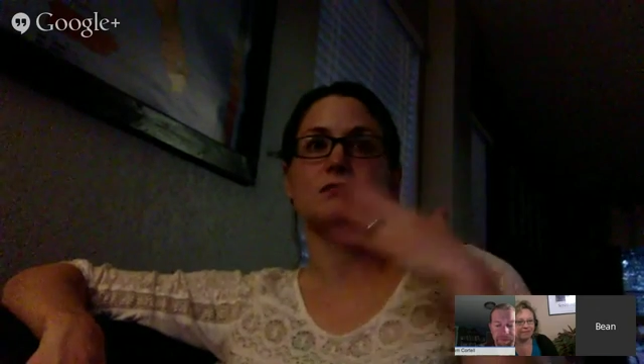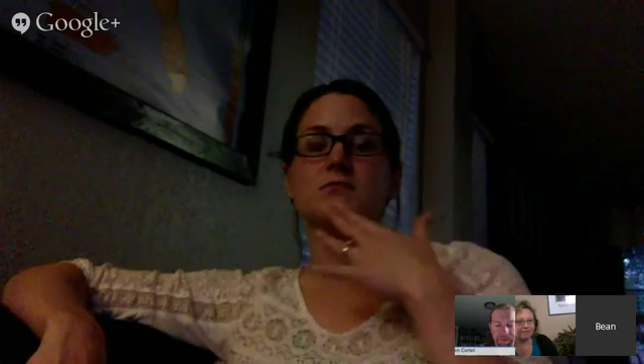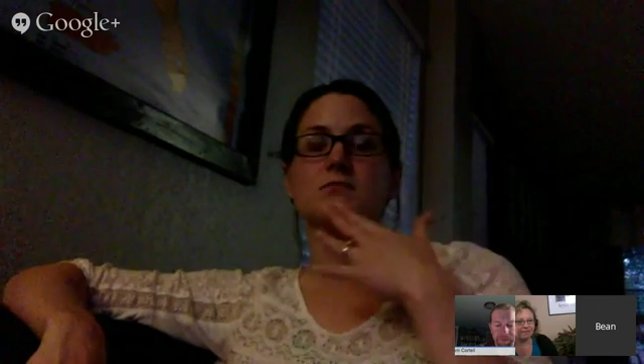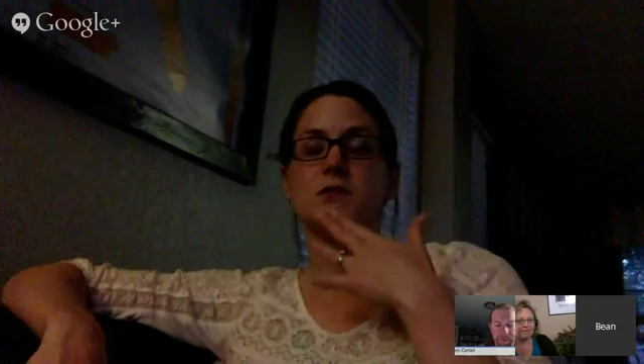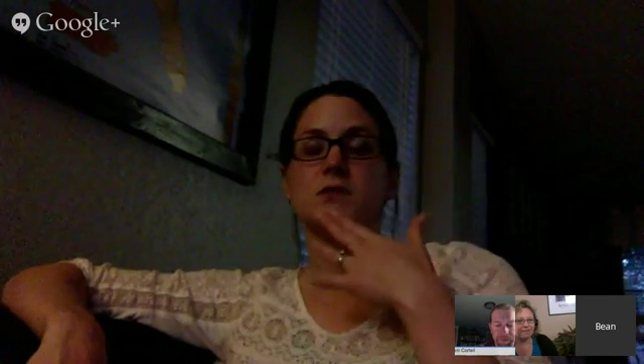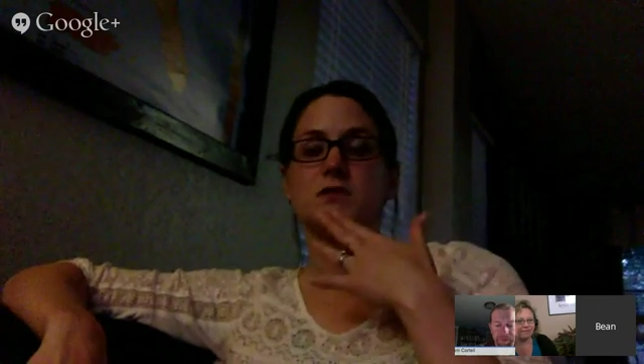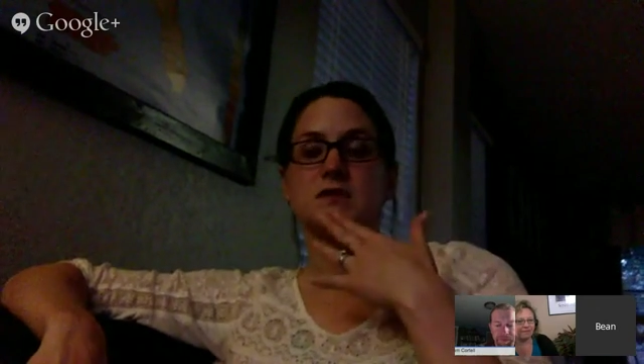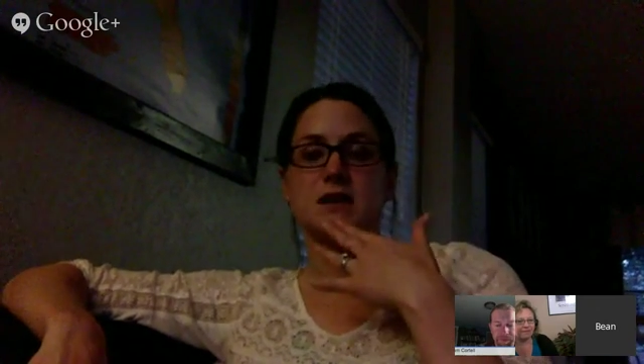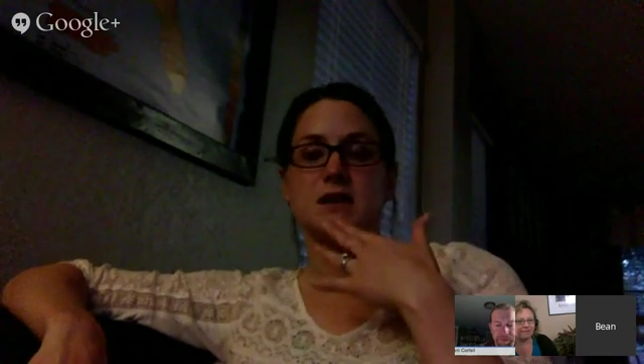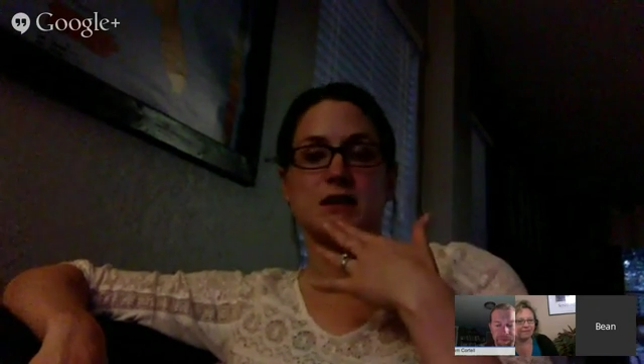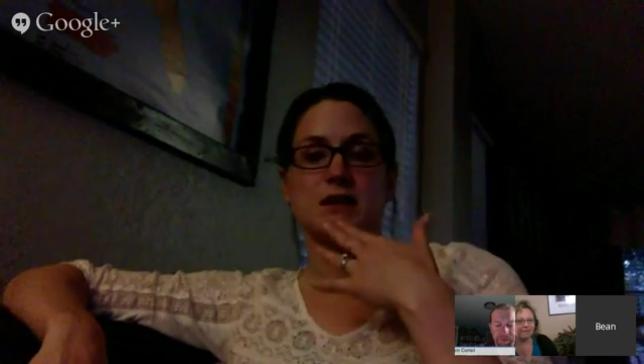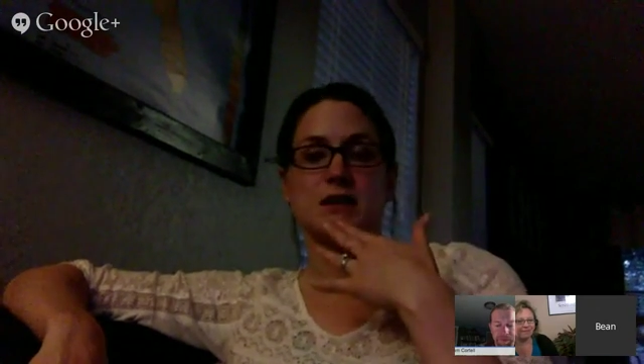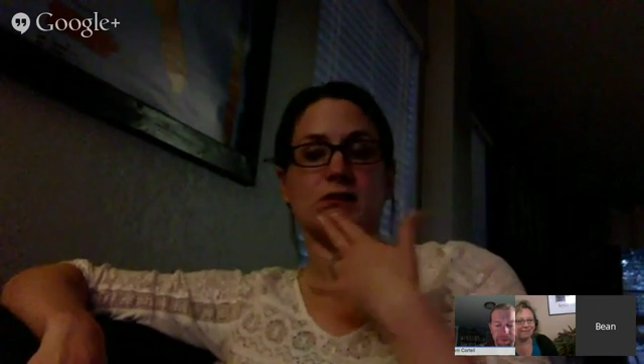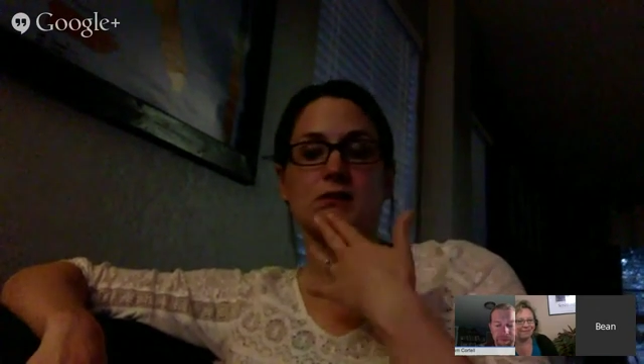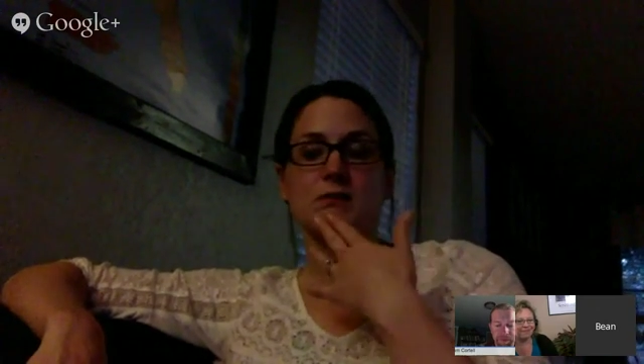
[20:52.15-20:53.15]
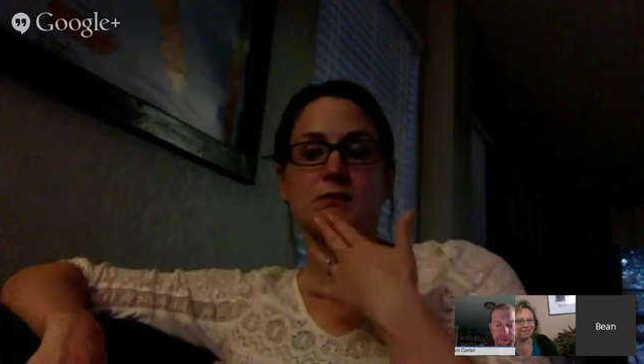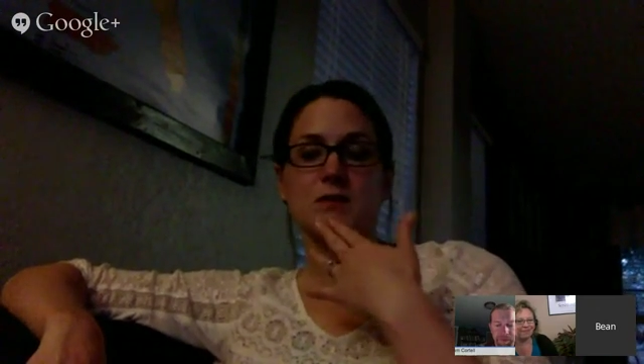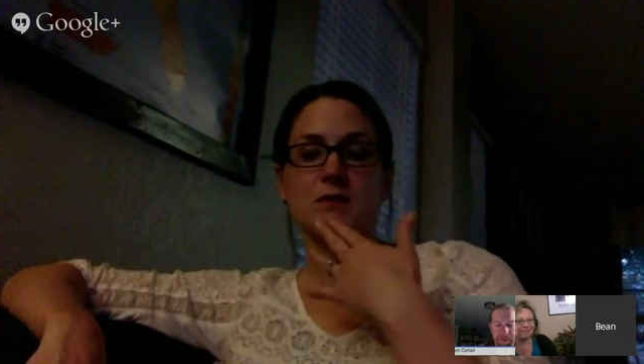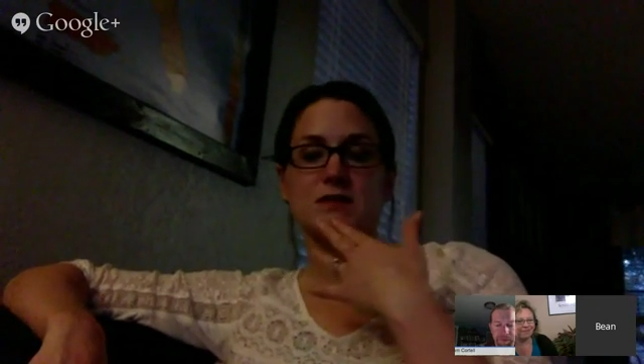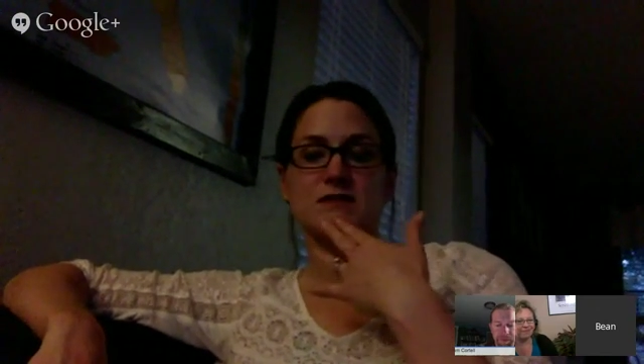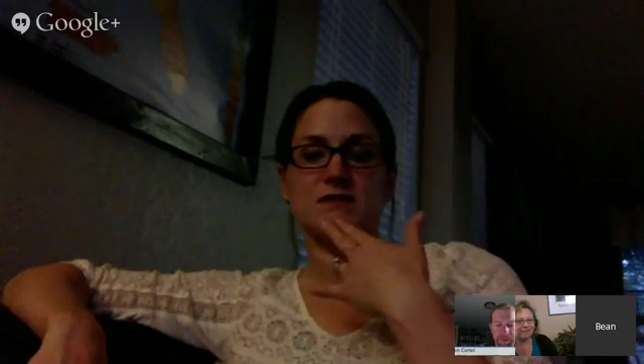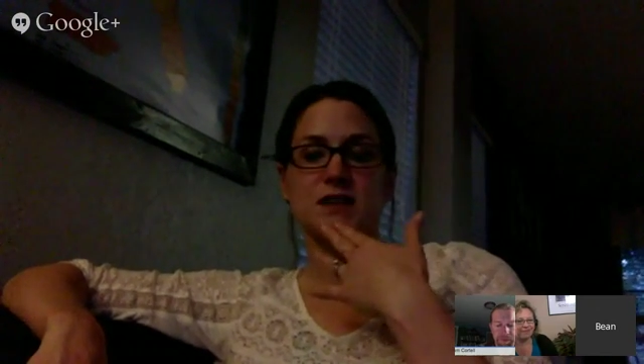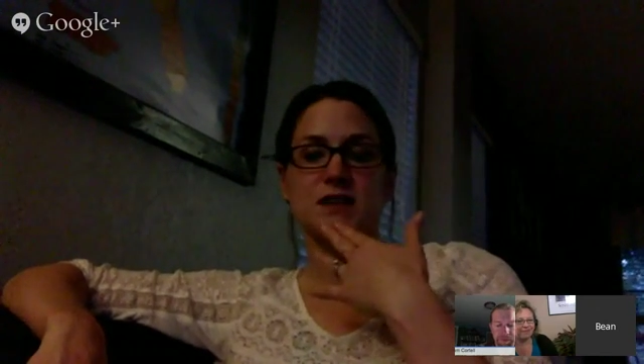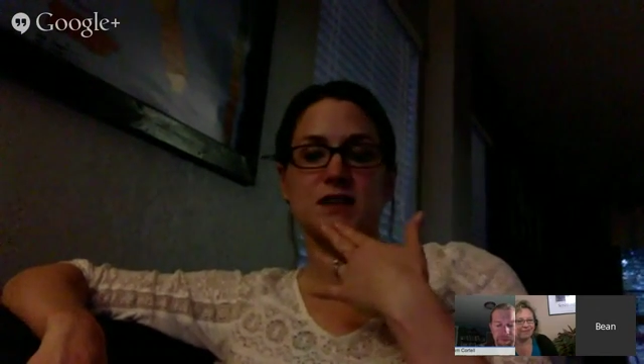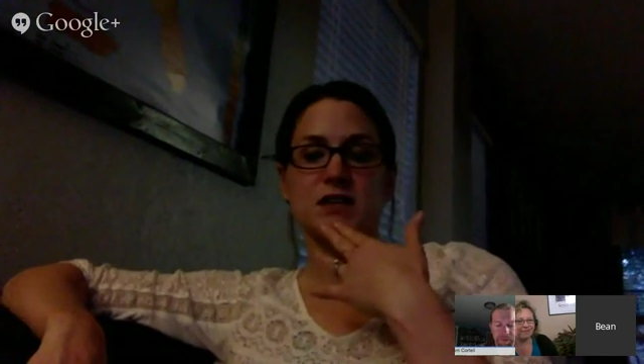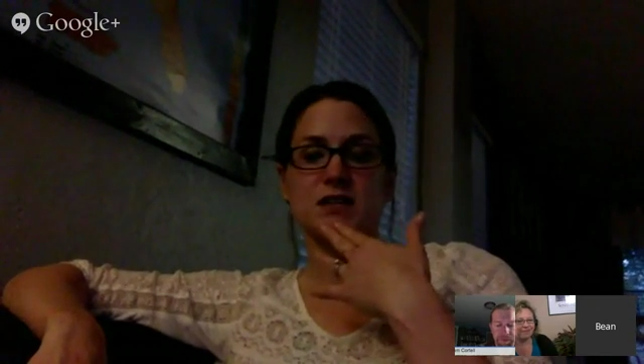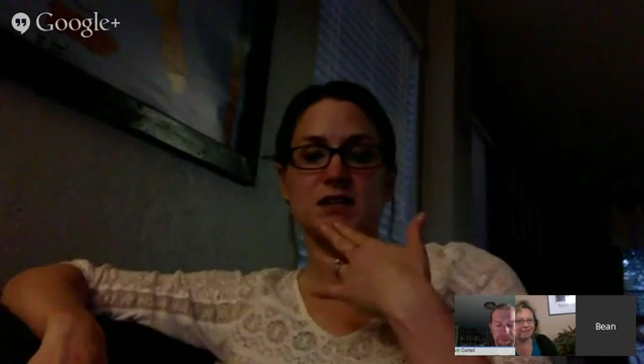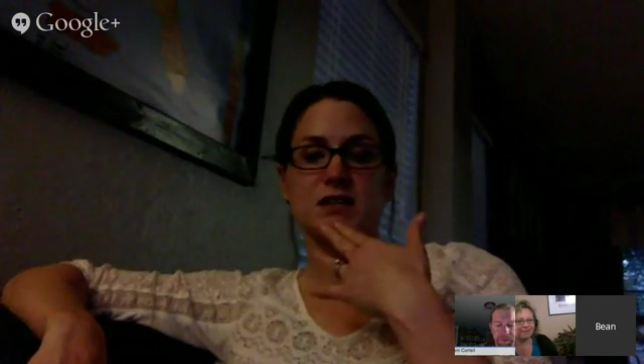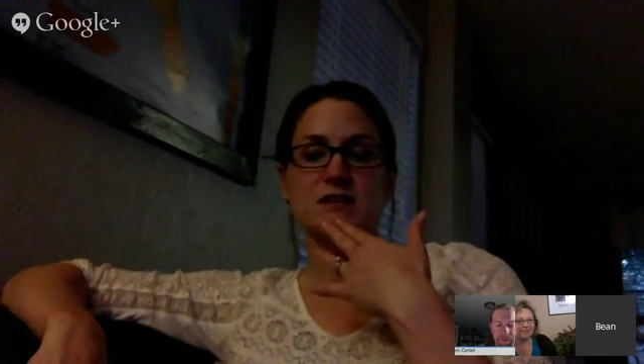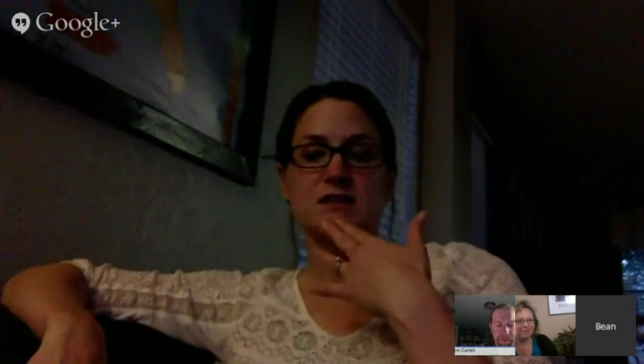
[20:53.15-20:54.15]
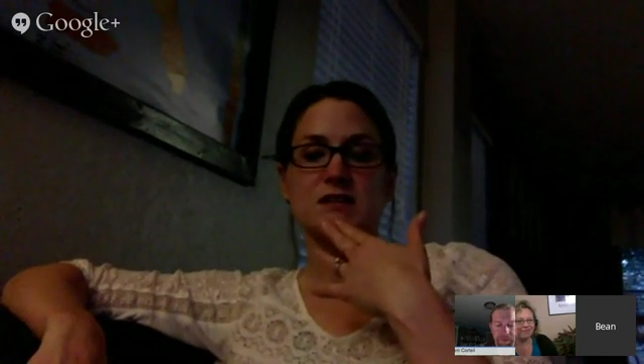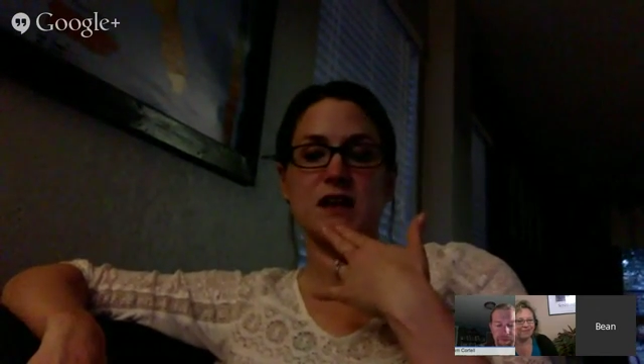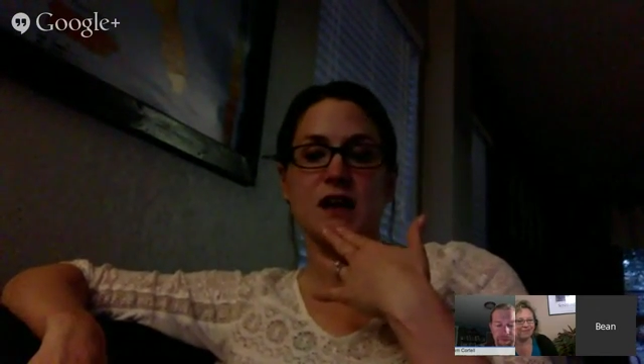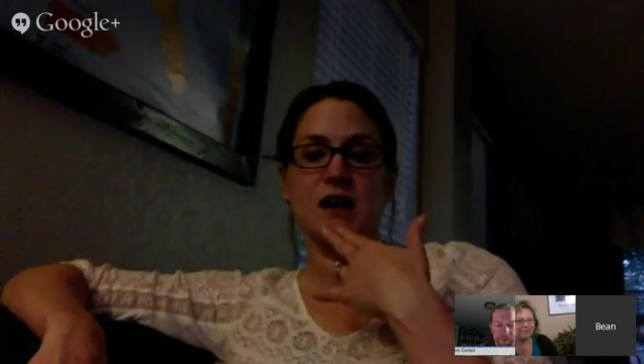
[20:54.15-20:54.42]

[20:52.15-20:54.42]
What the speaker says: multi-functions.